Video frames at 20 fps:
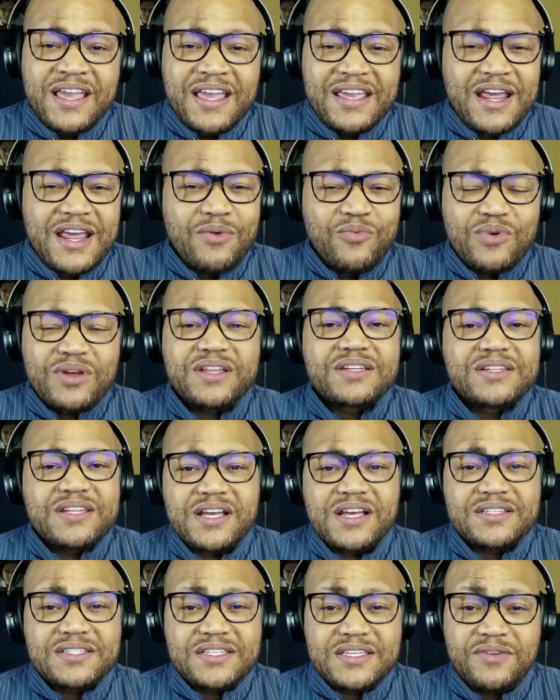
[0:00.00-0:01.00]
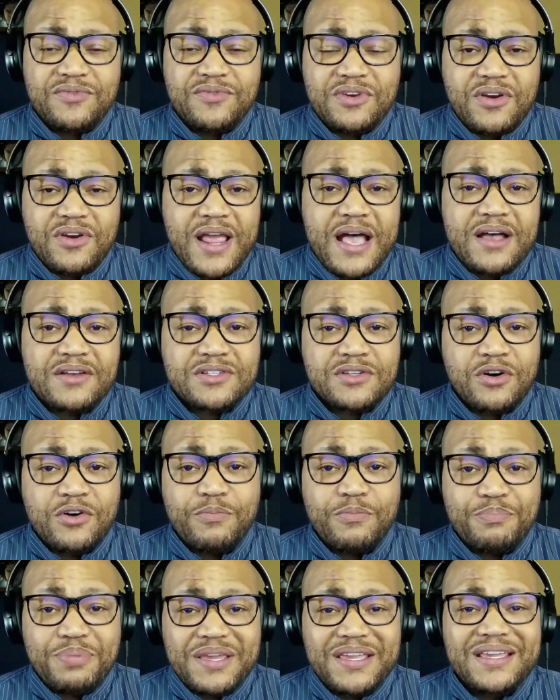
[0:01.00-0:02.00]
That really does give your
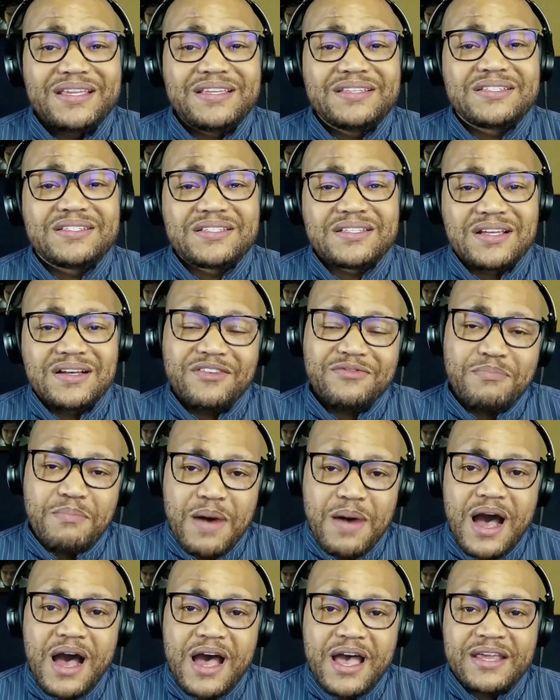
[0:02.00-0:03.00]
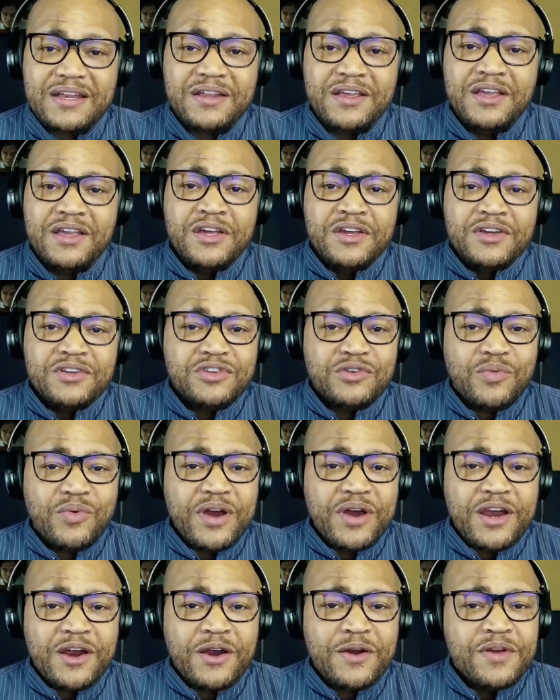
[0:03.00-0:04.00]
household peace of mind to
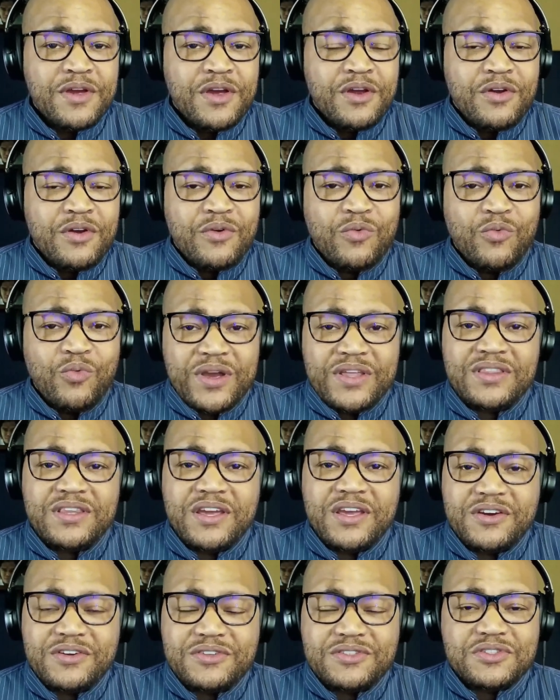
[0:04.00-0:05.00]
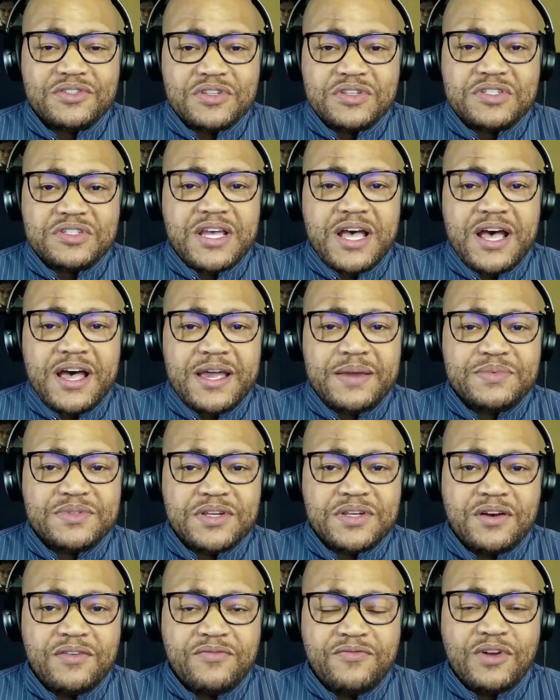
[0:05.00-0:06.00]
where when there's times
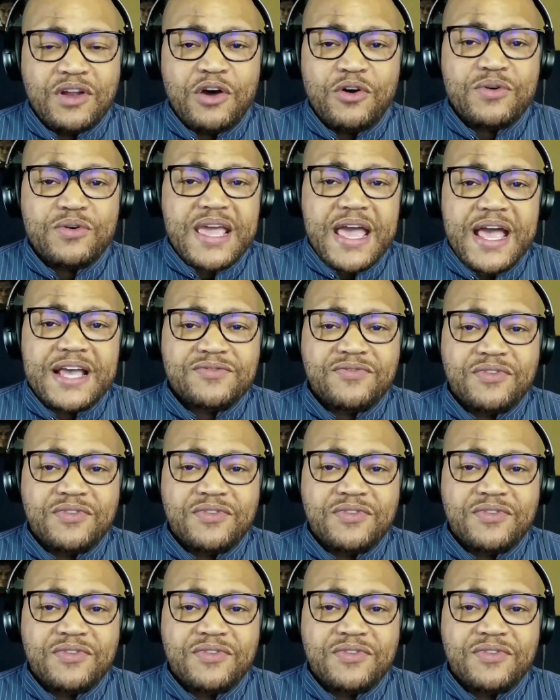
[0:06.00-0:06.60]
of low cash